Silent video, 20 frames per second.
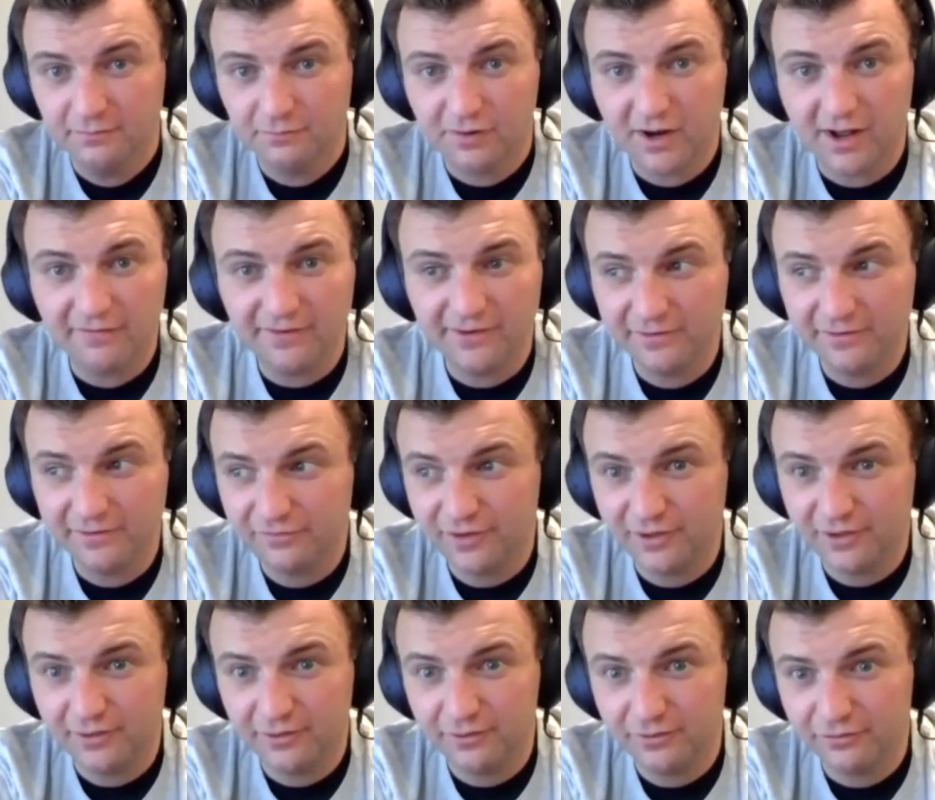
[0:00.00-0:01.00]
Providence
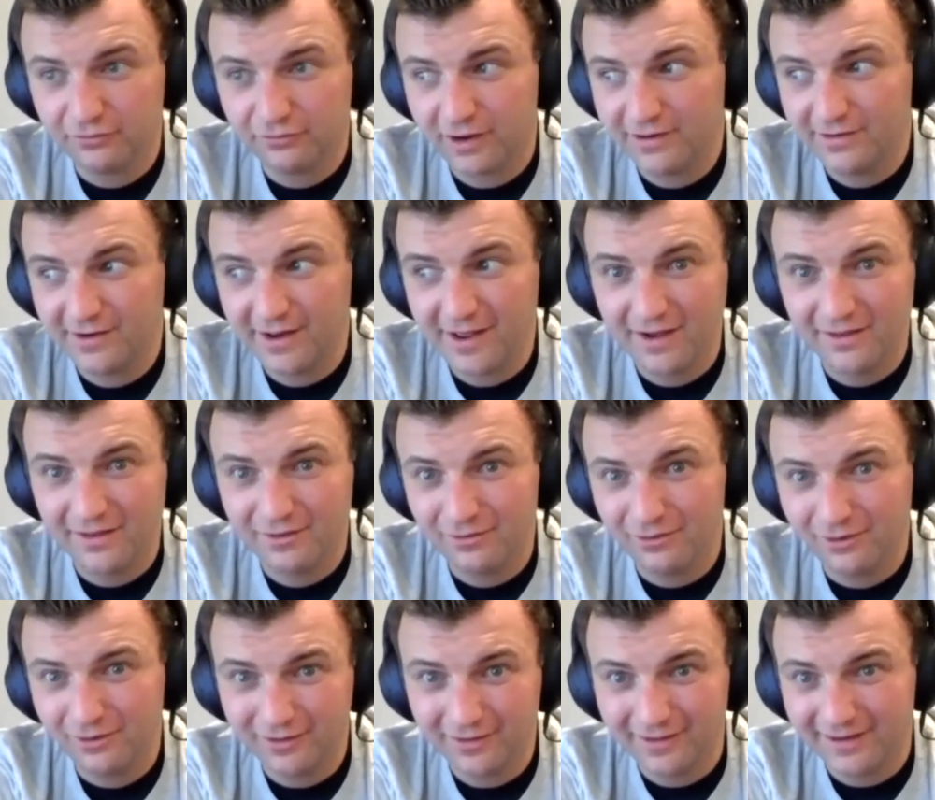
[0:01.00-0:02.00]
figures right now, they're
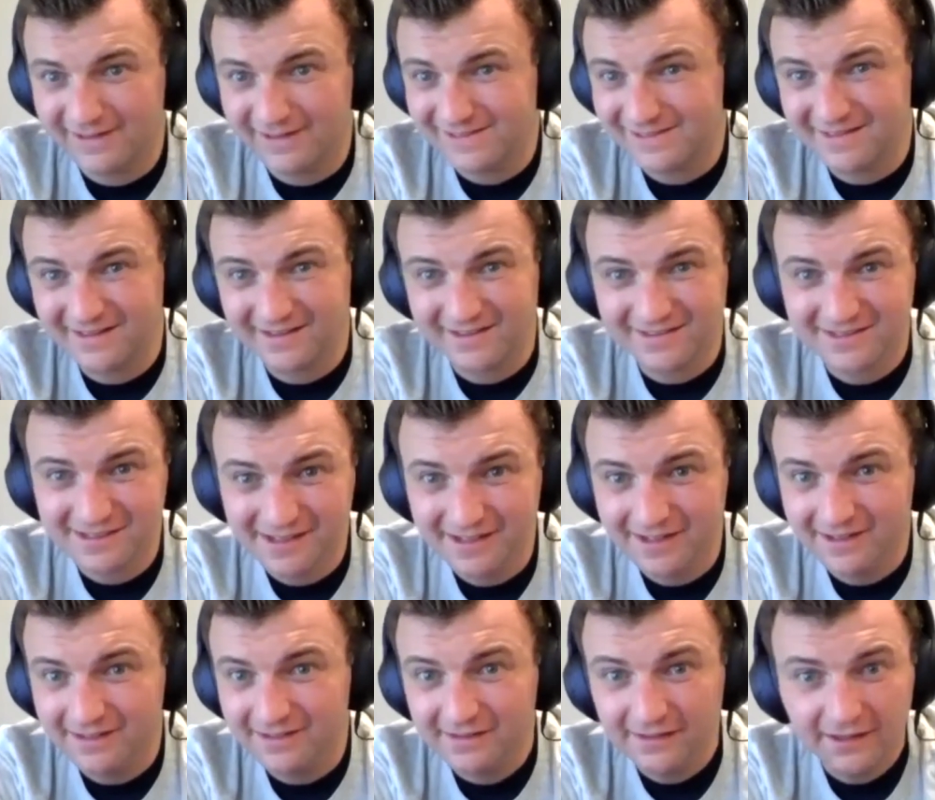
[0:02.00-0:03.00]
looking like a 6
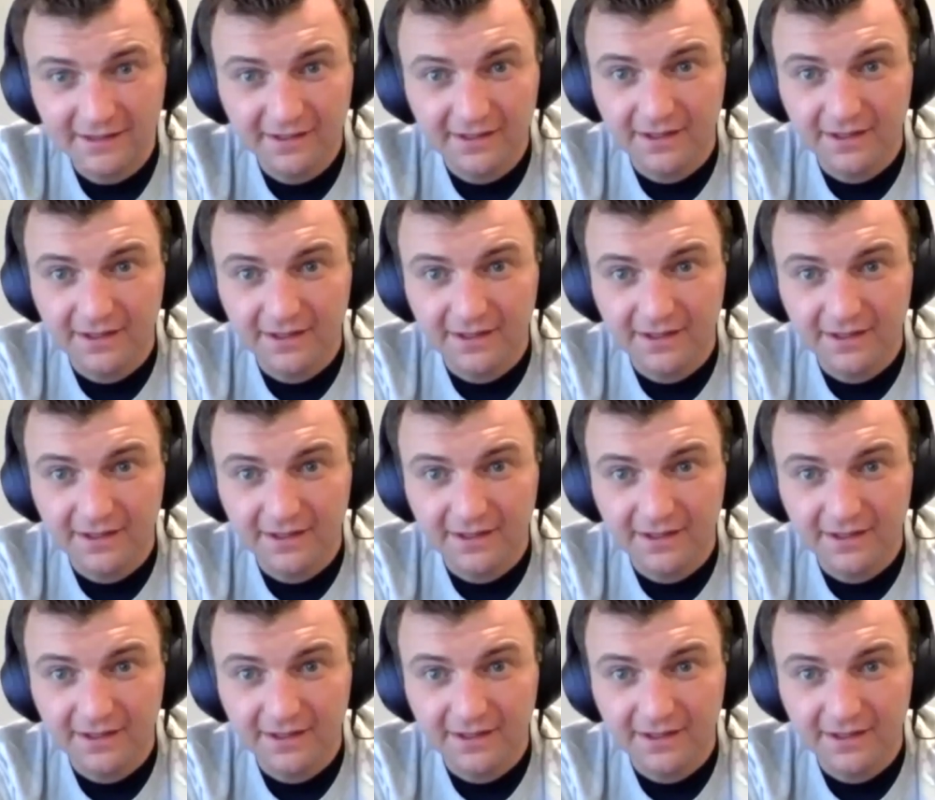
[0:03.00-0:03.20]
seed.